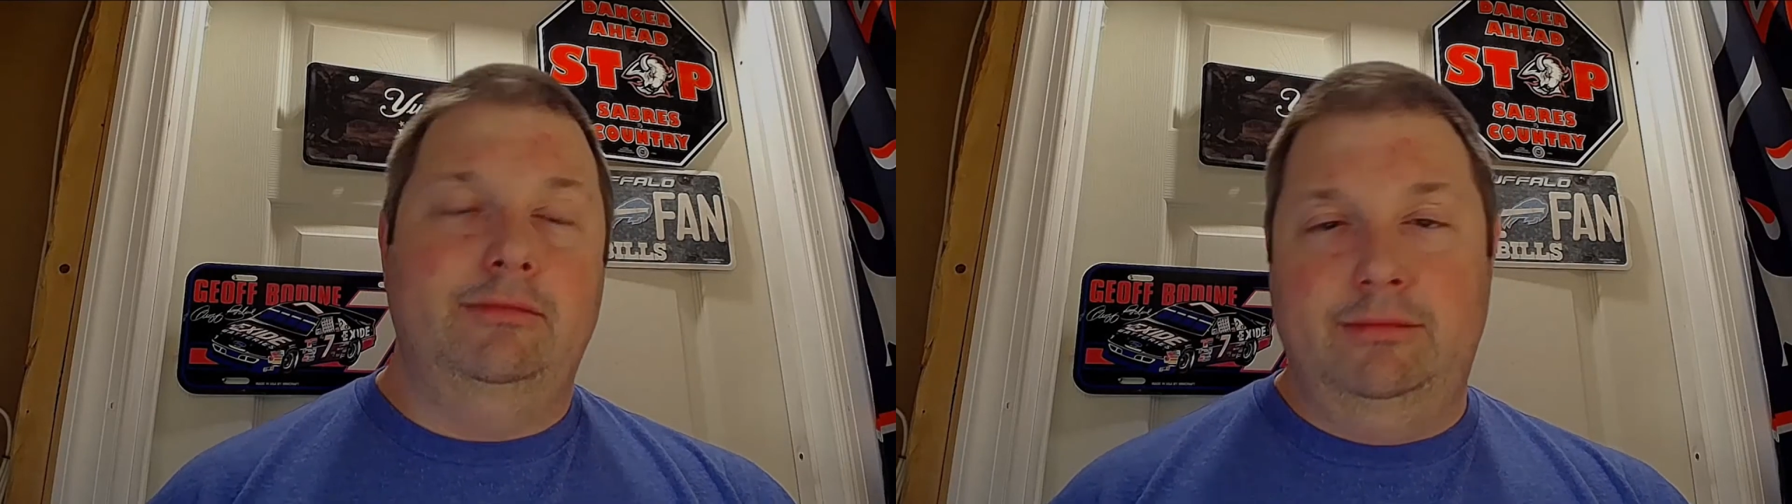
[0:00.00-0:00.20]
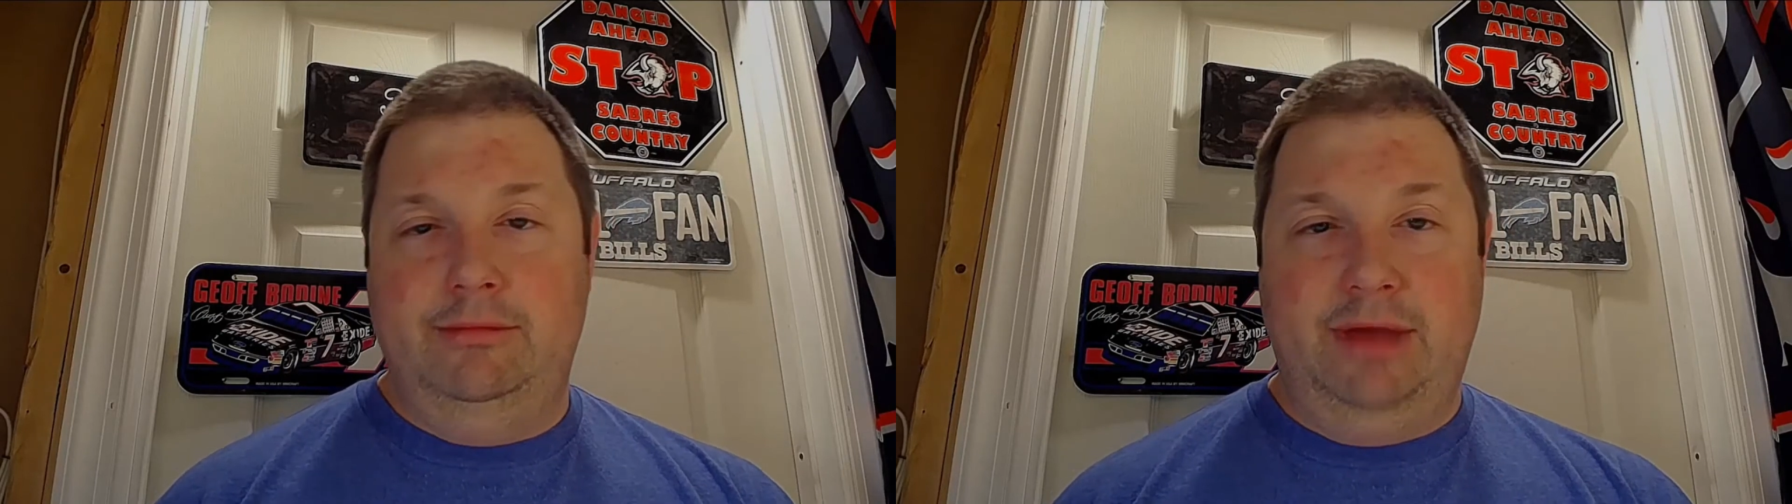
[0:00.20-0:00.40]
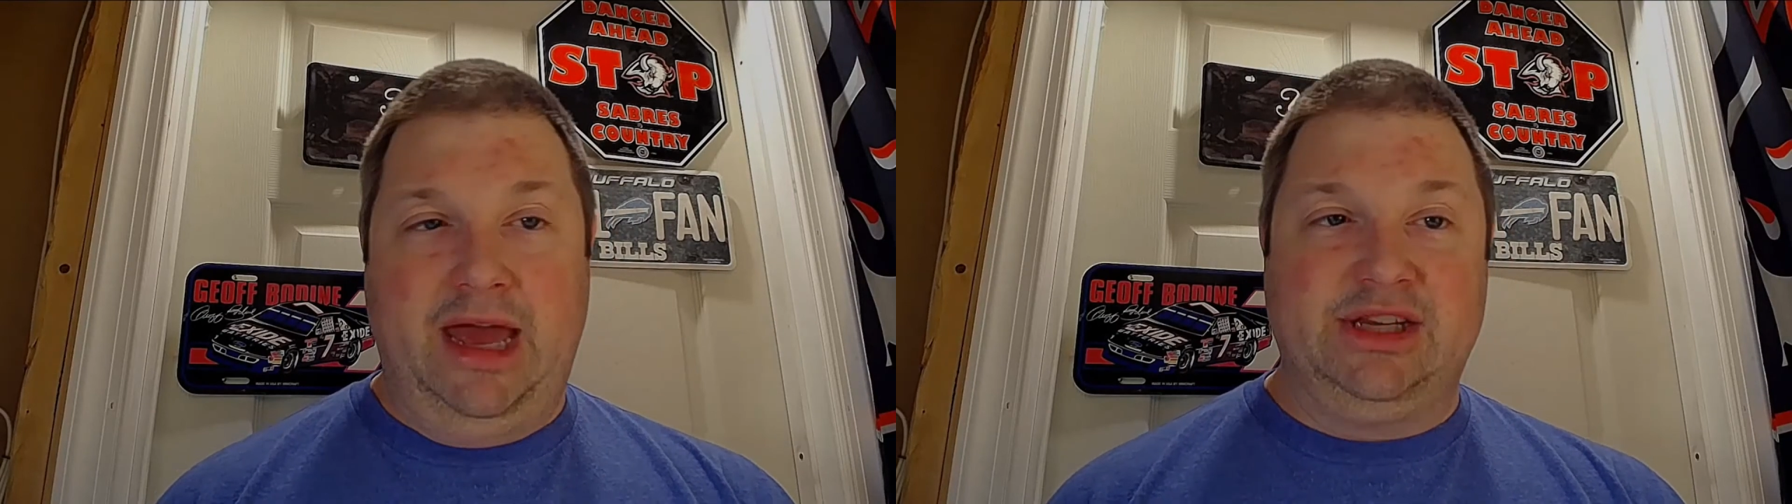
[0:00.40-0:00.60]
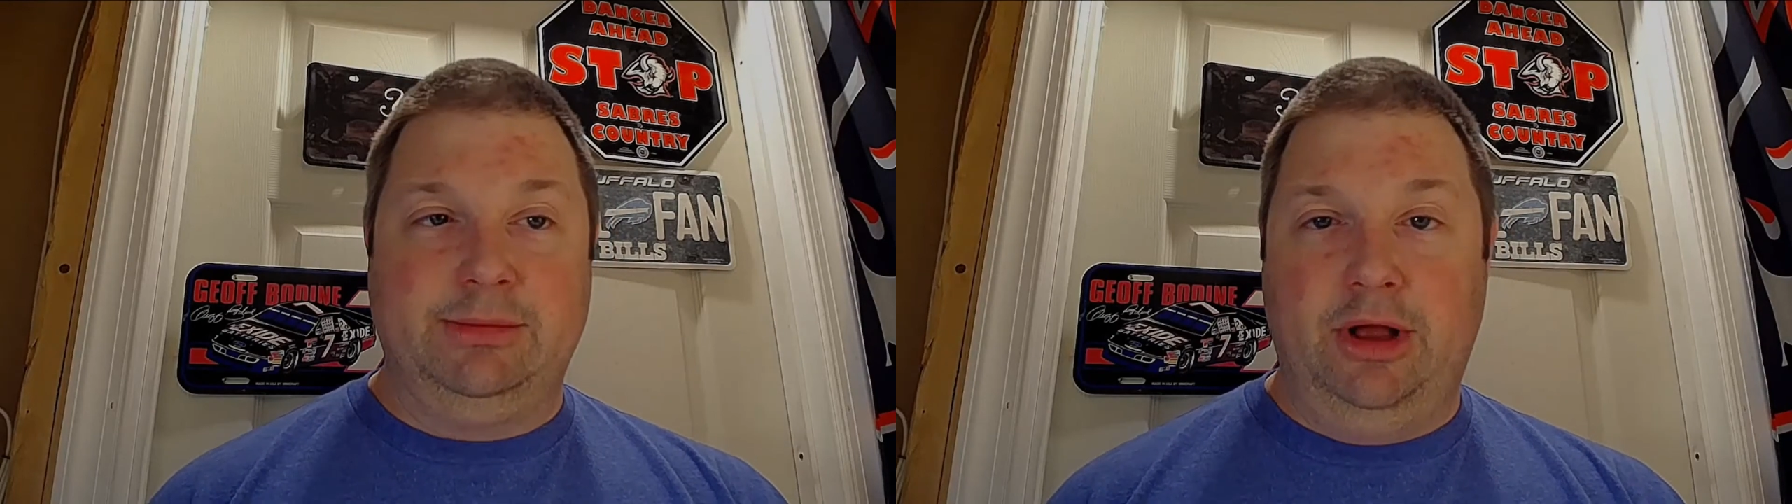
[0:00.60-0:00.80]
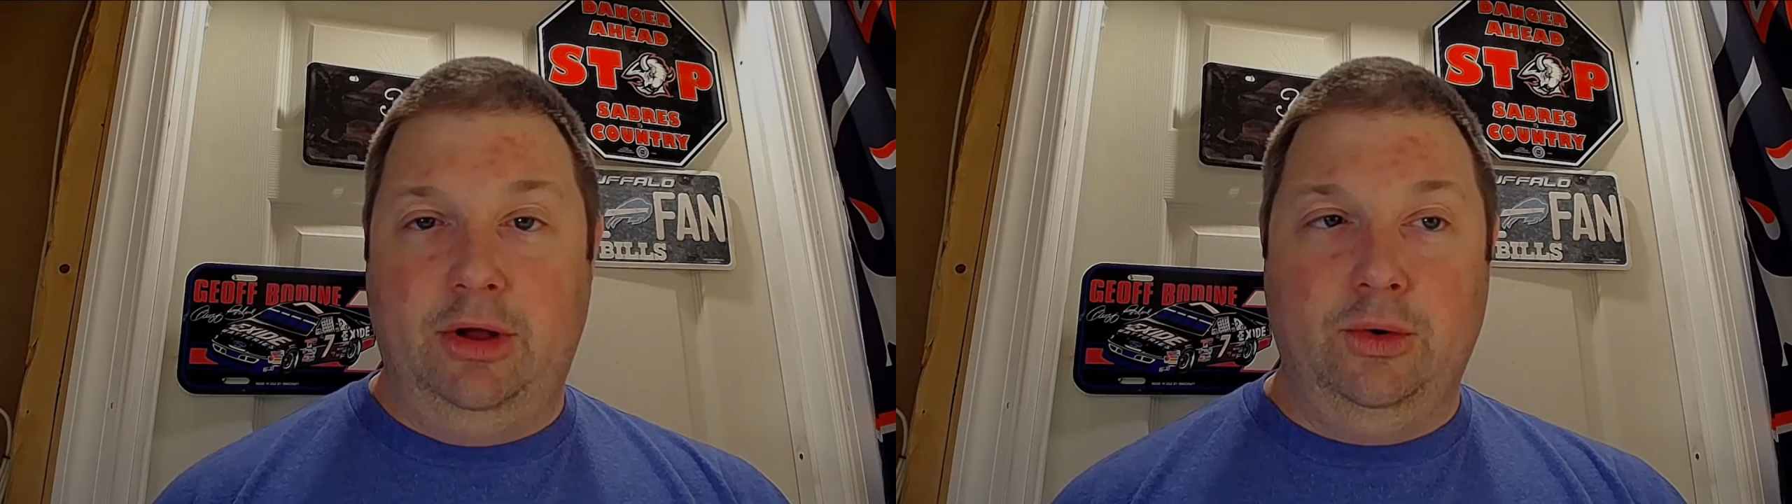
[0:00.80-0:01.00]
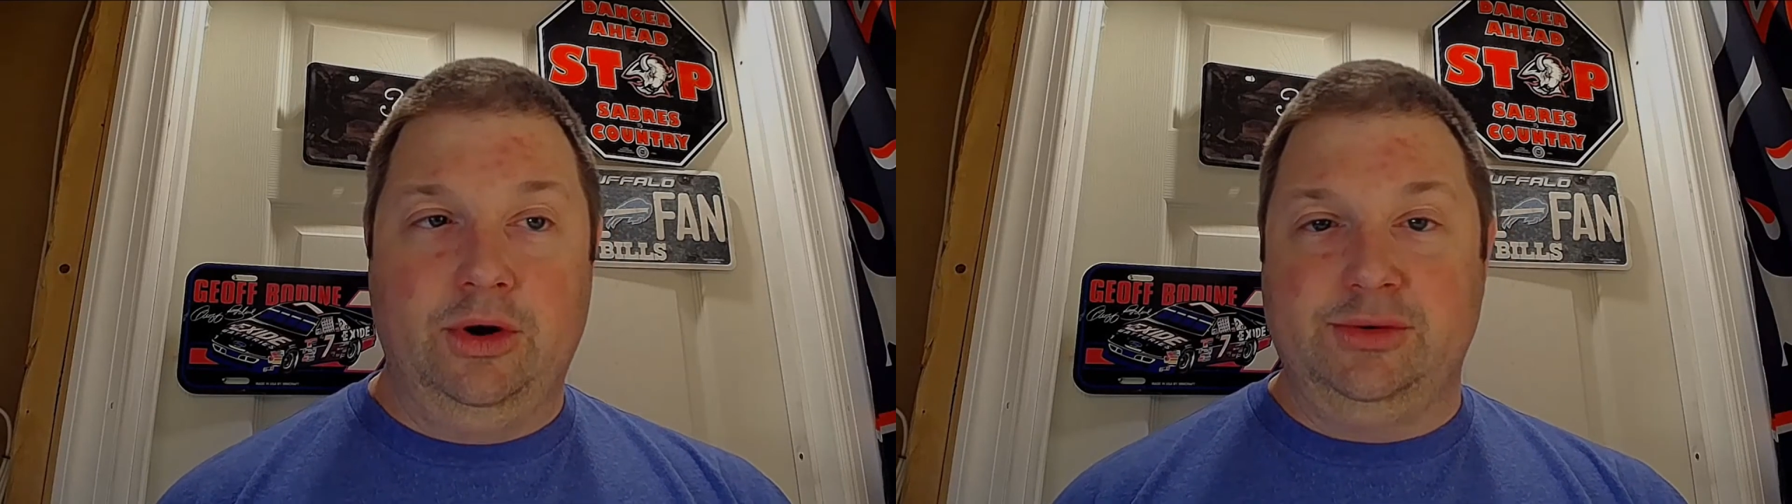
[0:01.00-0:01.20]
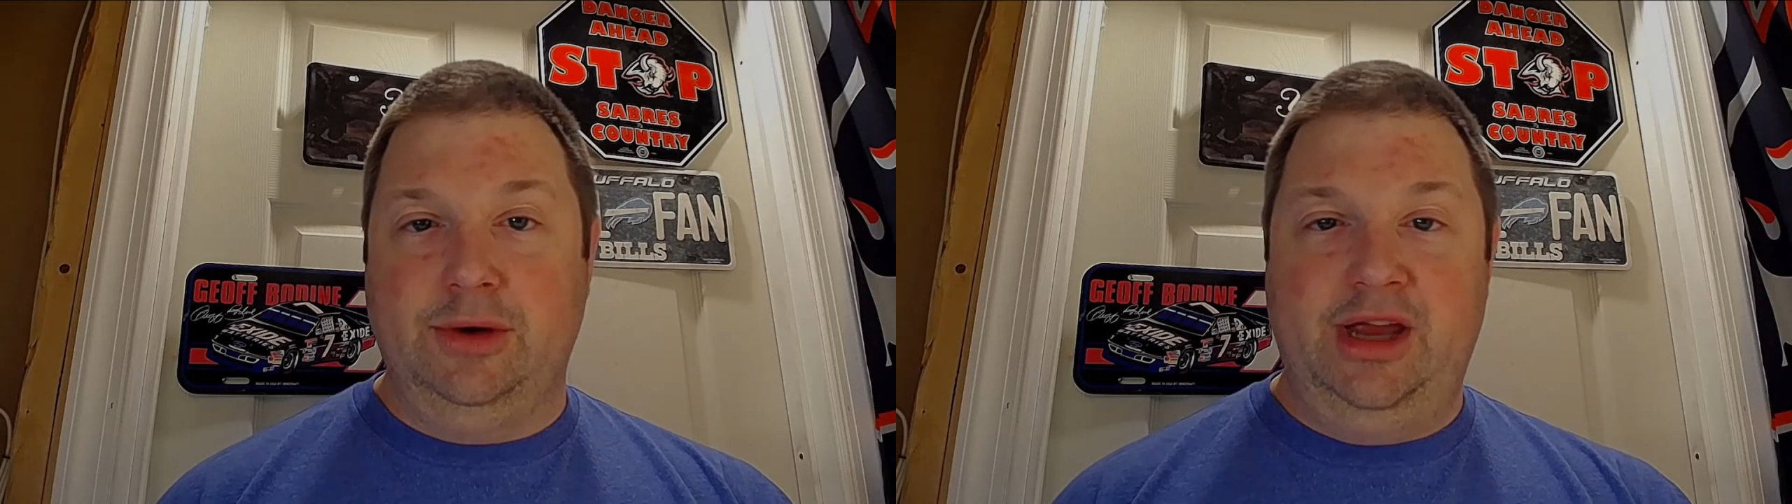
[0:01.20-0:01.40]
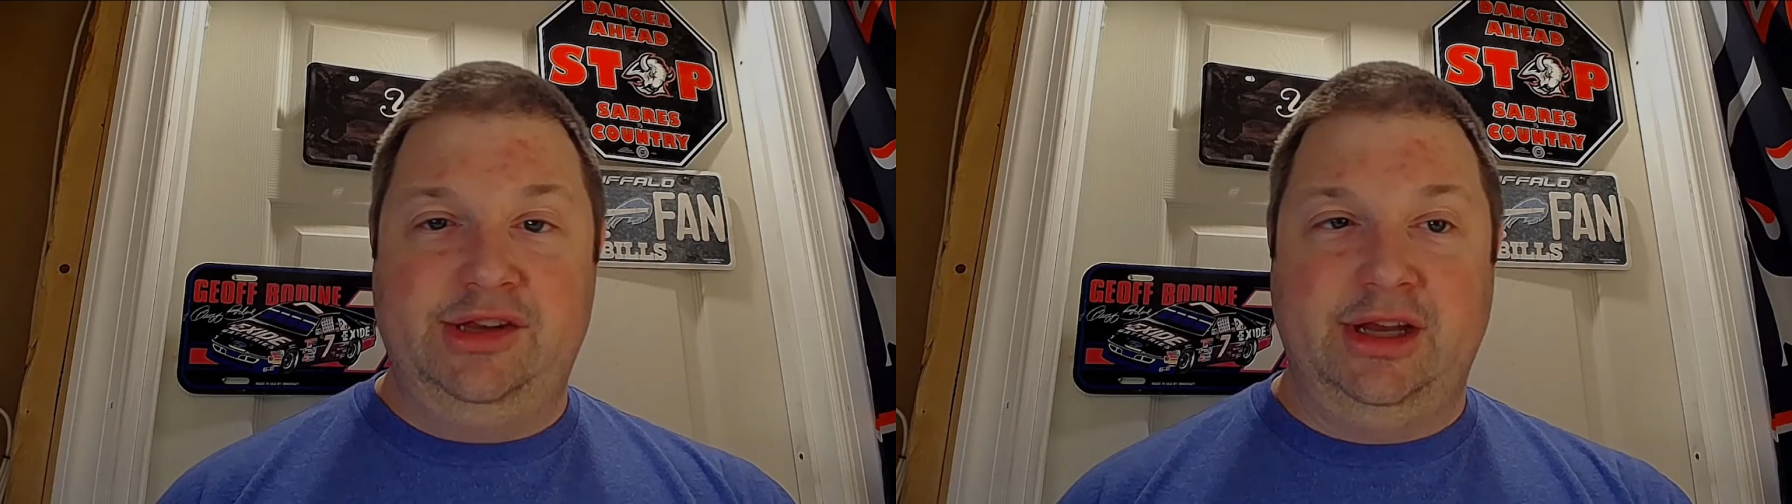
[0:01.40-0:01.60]
basketball, horse
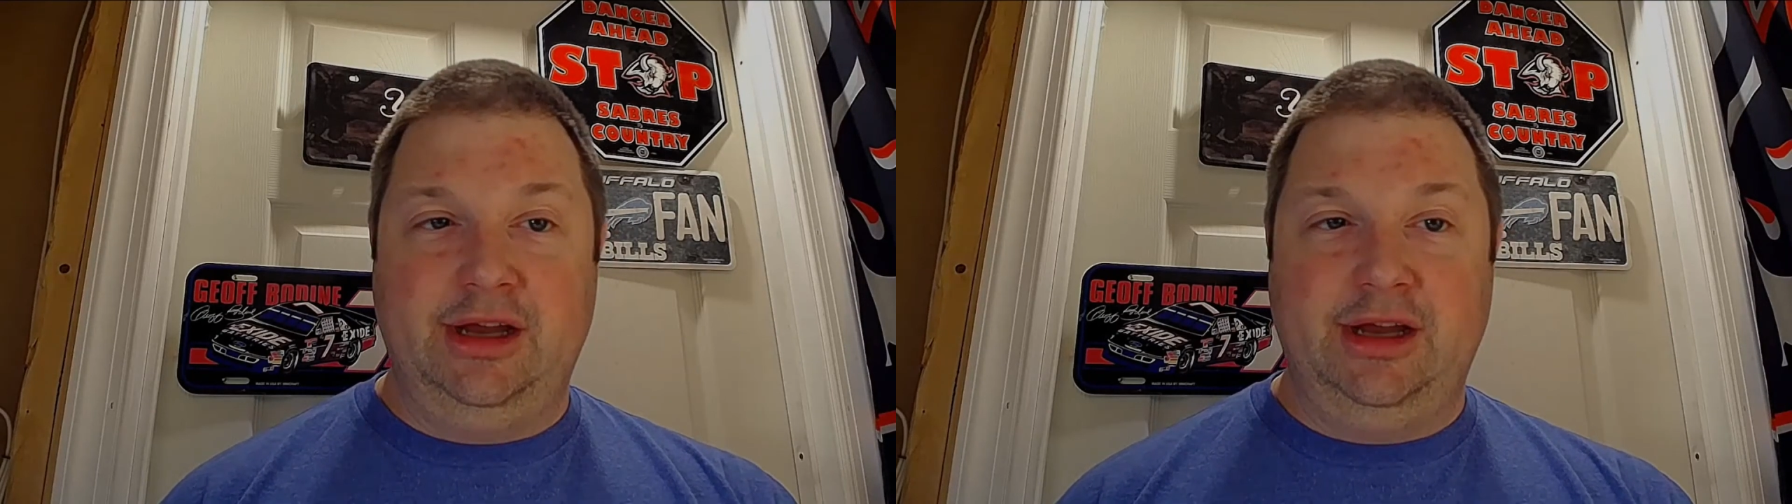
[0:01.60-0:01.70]
racing,